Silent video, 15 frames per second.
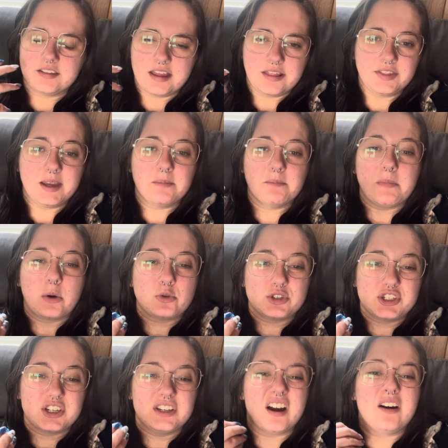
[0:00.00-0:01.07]
the
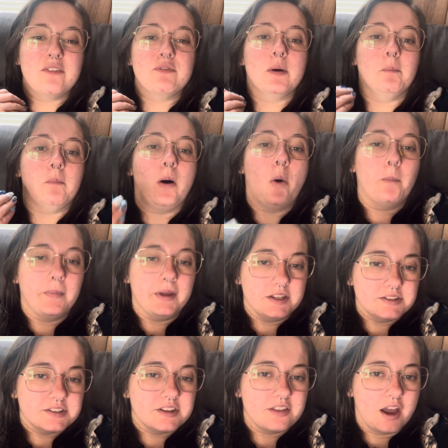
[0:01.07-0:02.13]
emotion of the
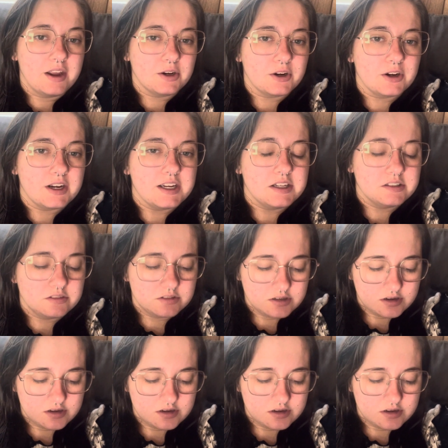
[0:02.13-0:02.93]
moment that you're in.